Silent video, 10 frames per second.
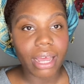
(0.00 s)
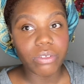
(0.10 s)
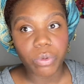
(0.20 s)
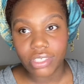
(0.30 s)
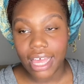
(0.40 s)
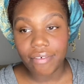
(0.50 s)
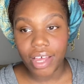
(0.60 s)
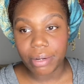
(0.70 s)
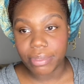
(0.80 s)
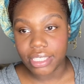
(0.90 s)
I was supposed to add
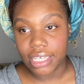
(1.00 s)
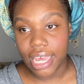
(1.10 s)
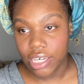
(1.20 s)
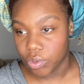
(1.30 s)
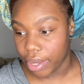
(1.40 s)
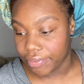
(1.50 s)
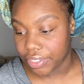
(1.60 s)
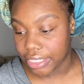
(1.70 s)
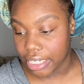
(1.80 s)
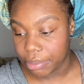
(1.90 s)
vitamin D anyway for
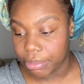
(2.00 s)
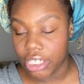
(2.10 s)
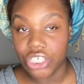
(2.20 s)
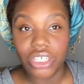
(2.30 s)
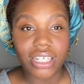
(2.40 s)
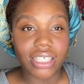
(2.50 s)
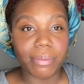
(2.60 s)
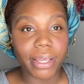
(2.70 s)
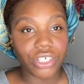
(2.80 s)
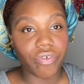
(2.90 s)
Sunny because she needed some
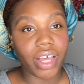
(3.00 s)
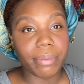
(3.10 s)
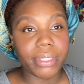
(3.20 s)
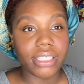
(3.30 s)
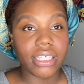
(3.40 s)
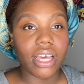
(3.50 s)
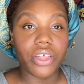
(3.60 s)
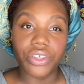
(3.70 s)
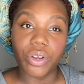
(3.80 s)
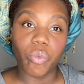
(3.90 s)
extra vitamin D
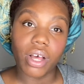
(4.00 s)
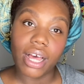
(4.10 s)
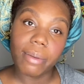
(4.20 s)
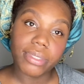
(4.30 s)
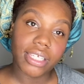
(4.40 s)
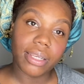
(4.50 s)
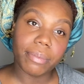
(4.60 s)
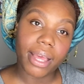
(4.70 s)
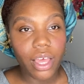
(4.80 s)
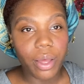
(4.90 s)
other than what comes in
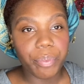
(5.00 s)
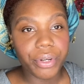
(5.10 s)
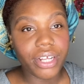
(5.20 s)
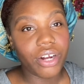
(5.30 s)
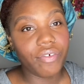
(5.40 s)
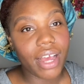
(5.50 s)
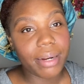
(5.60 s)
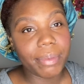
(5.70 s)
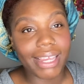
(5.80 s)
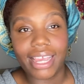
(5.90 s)
my prenatal vitamin,